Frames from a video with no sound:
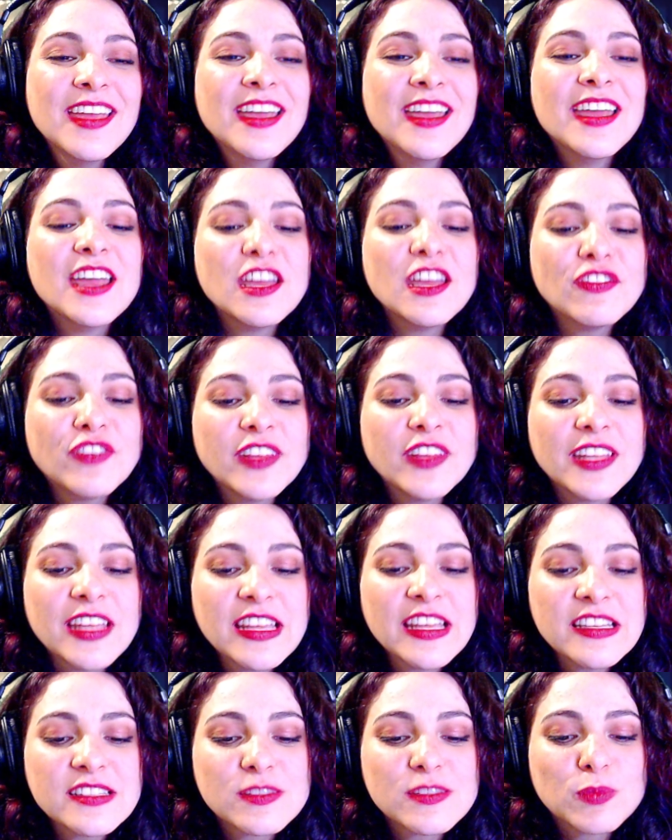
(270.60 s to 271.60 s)
If it
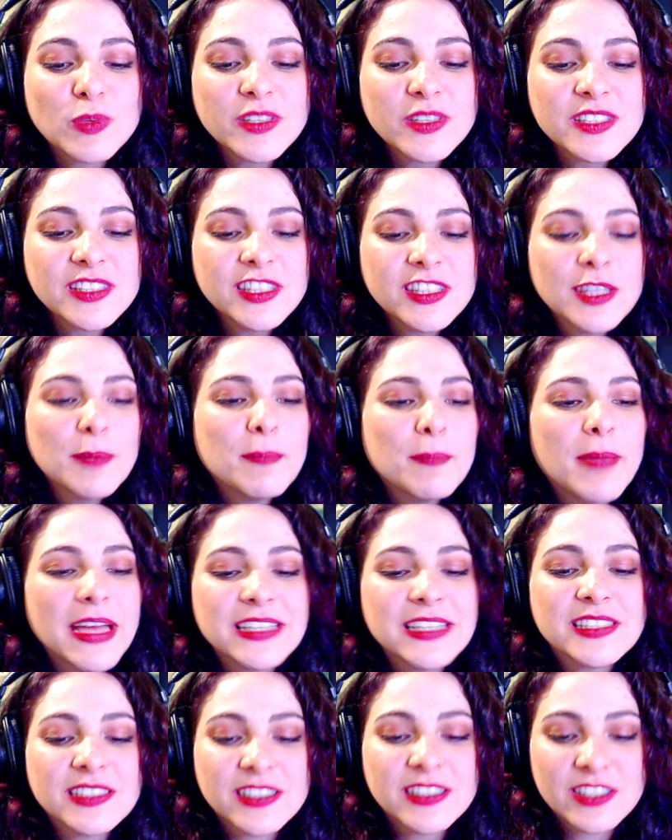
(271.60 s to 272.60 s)
is, what's the
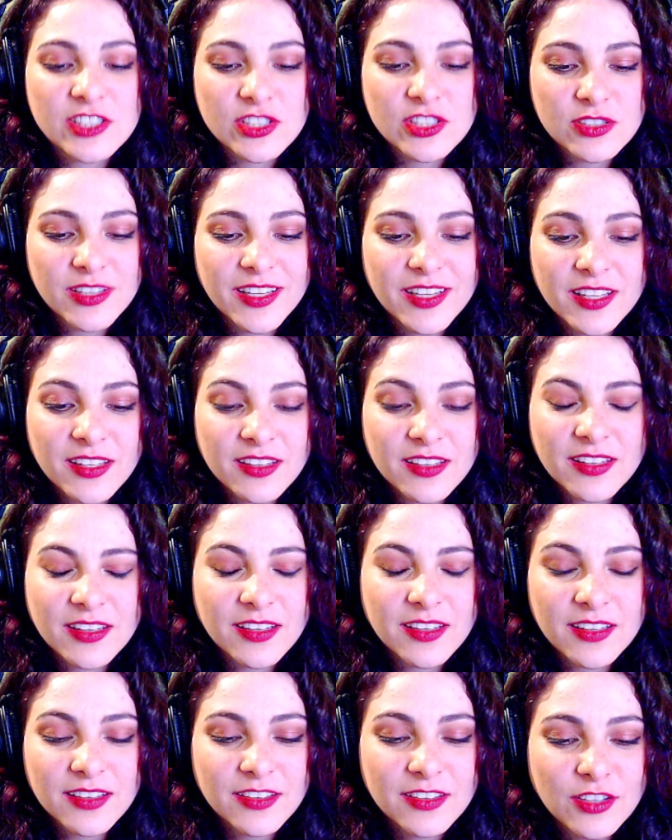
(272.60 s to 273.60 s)
message? Like,
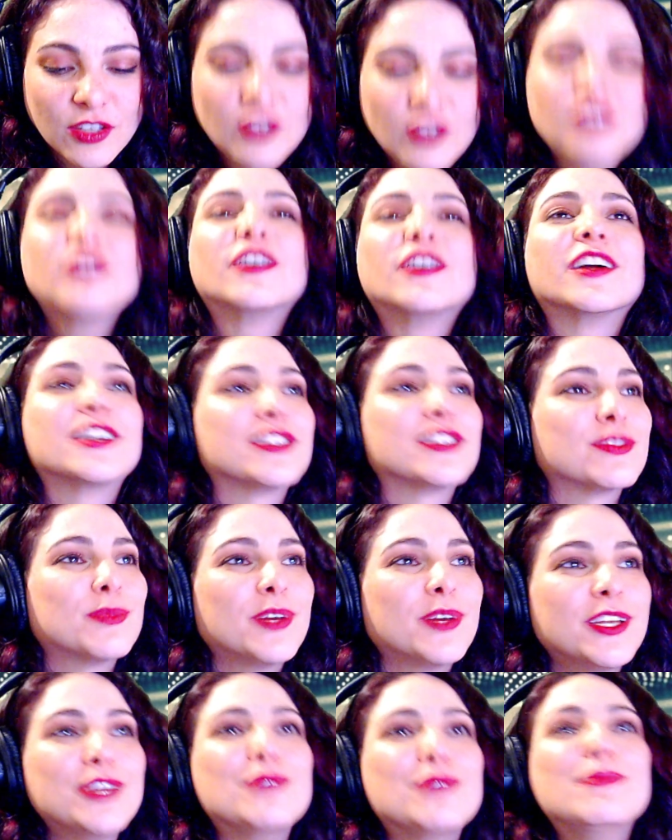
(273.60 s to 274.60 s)
universe,
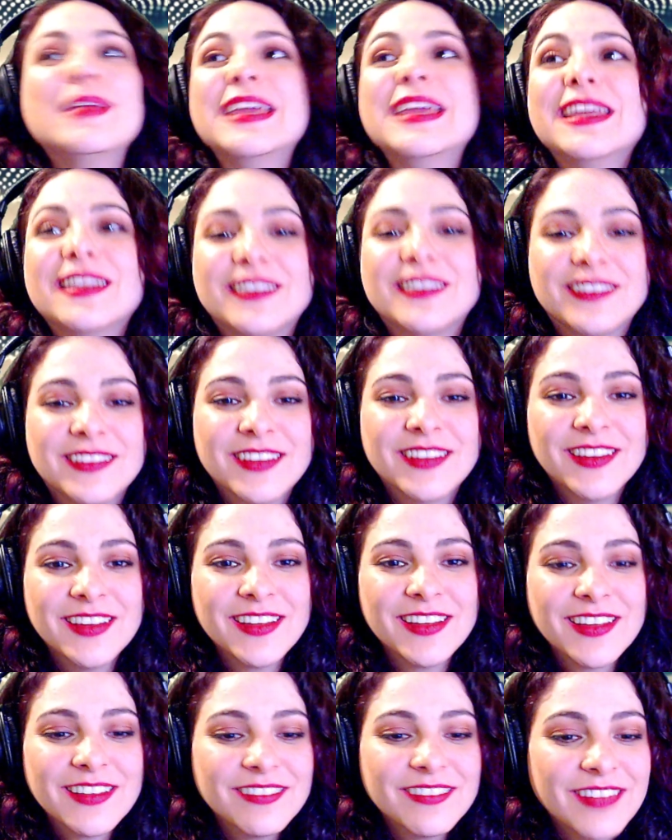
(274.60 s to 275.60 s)
what do you mean?
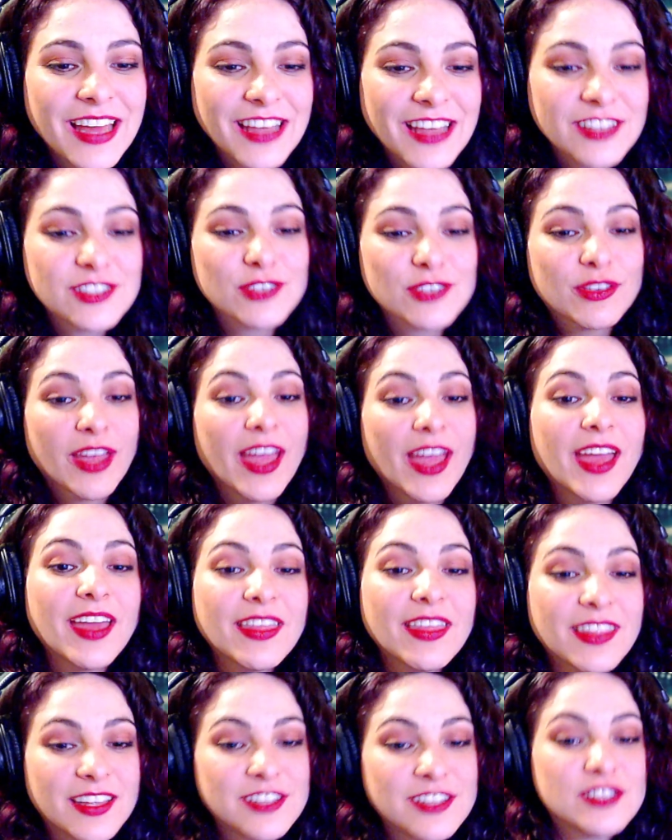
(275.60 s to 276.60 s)
That it's okay
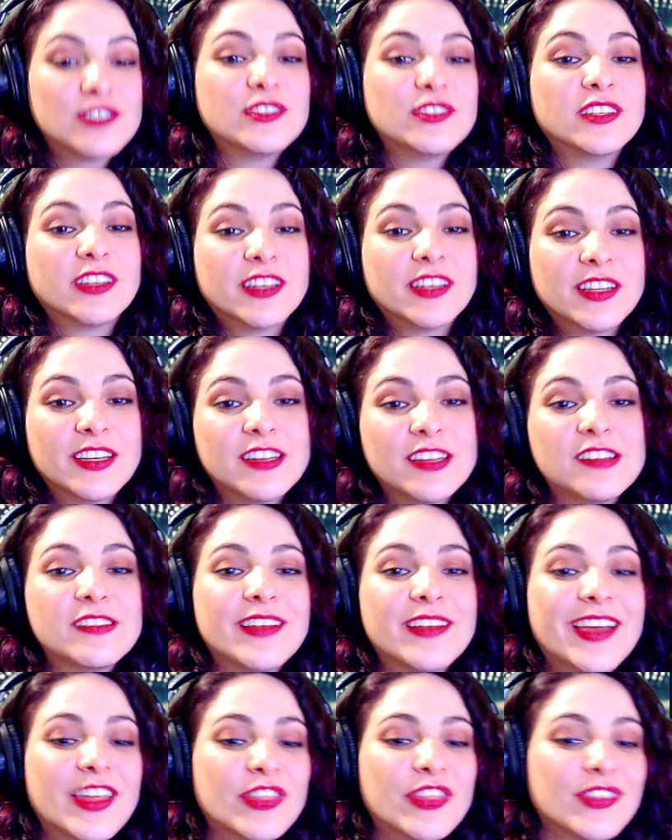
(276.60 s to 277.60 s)
that he's doing good
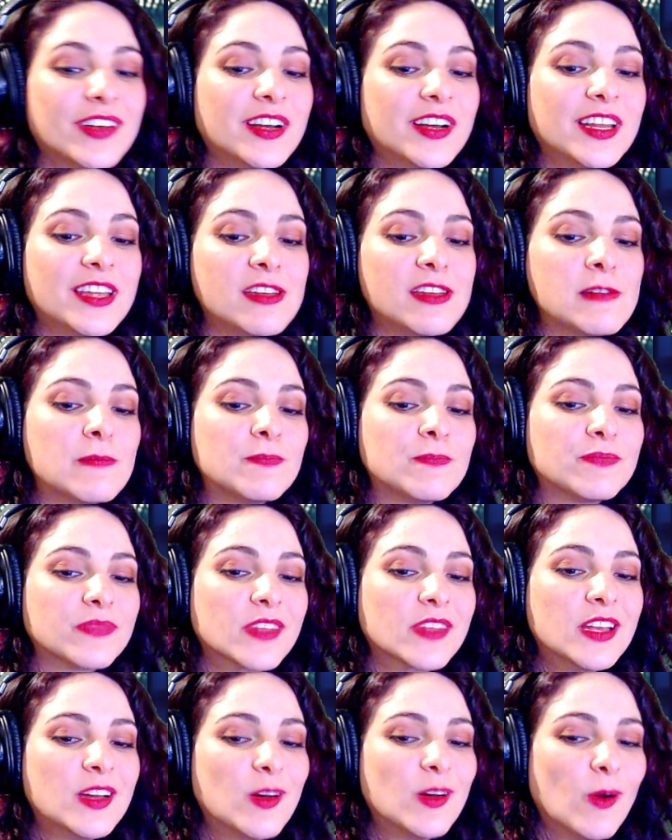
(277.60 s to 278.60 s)
at 30?
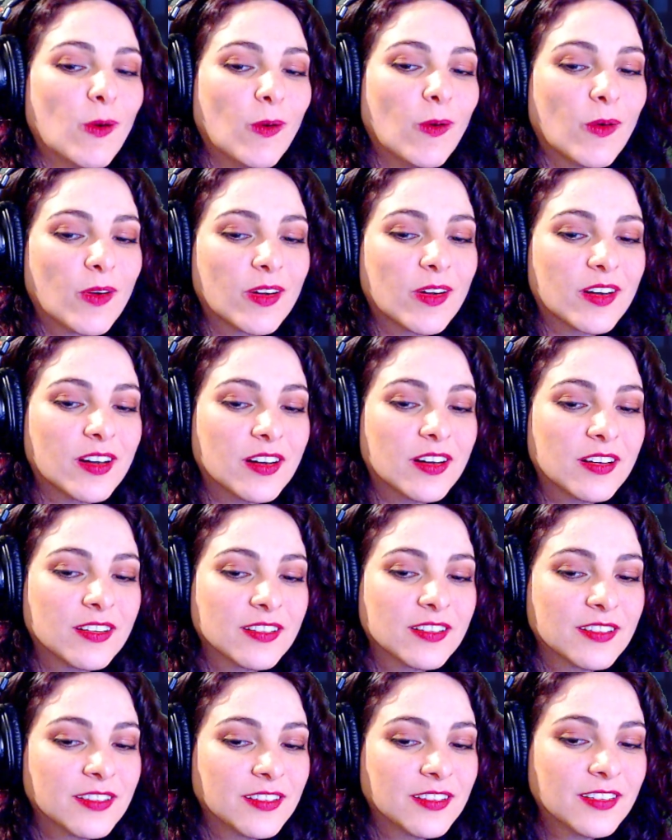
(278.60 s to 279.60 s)
Or
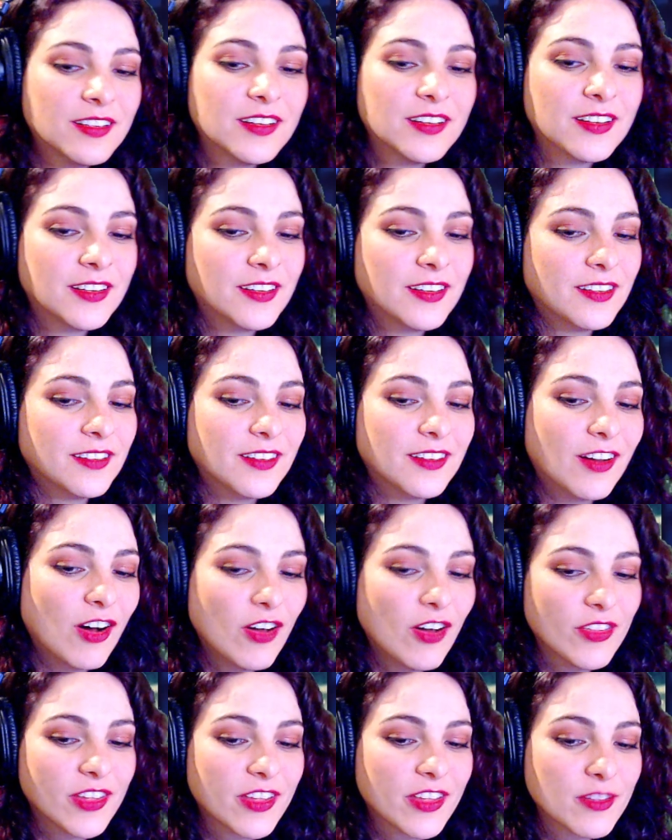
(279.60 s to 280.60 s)

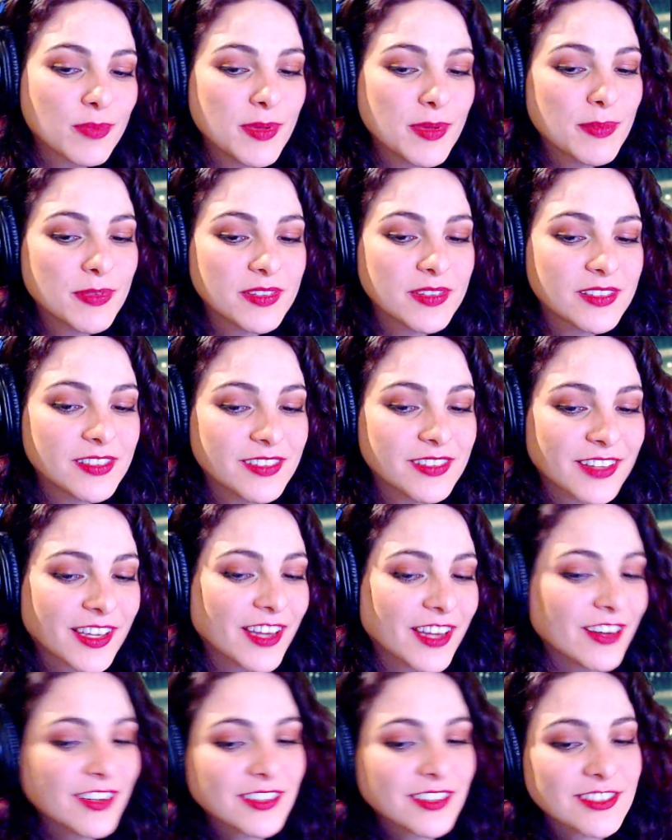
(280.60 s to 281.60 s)
all the other people, the
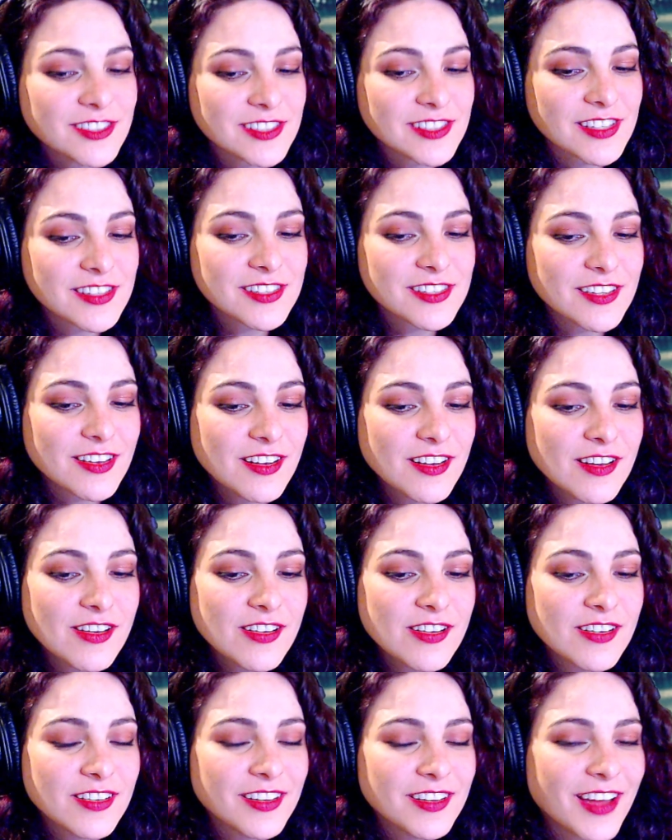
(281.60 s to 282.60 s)
characters I
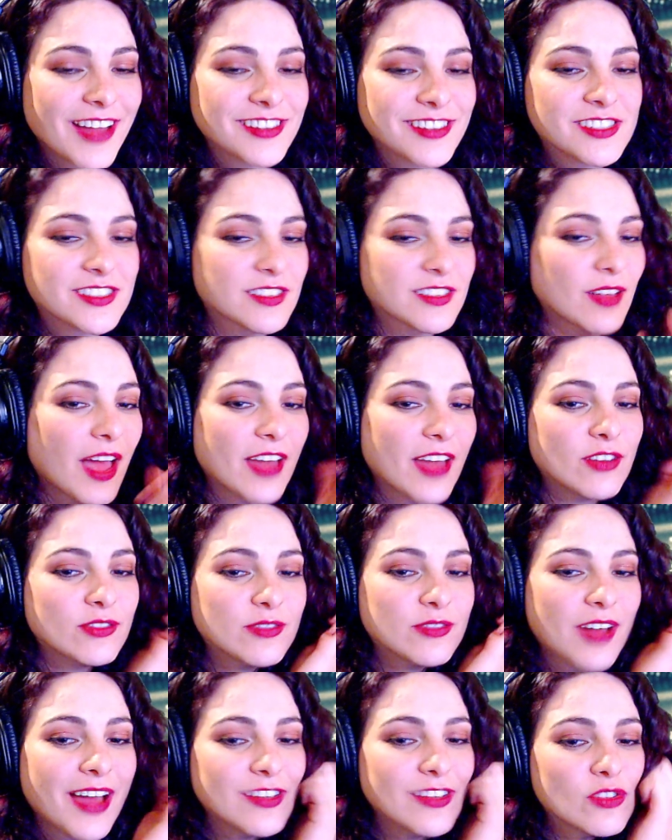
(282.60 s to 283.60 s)
saw,
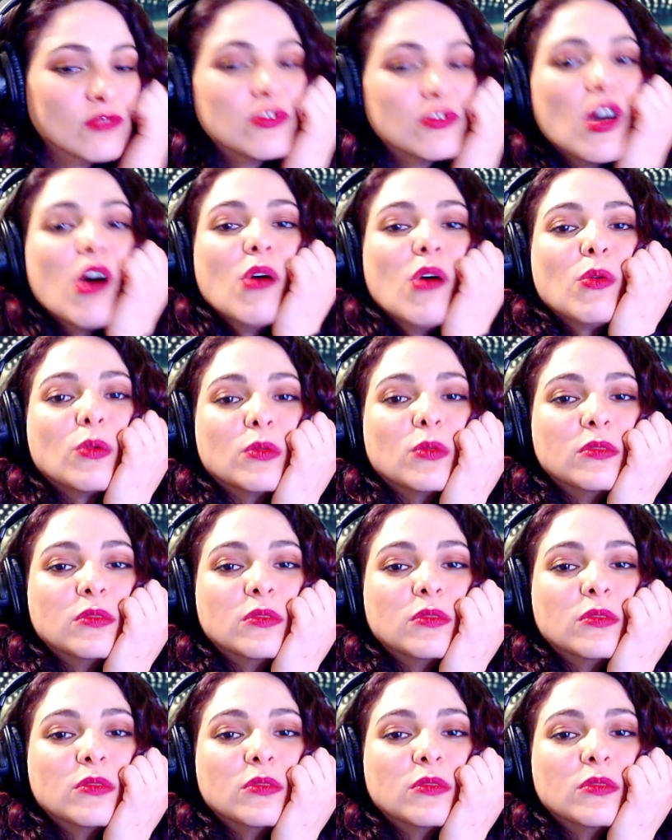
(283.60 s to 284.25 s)
I don't know.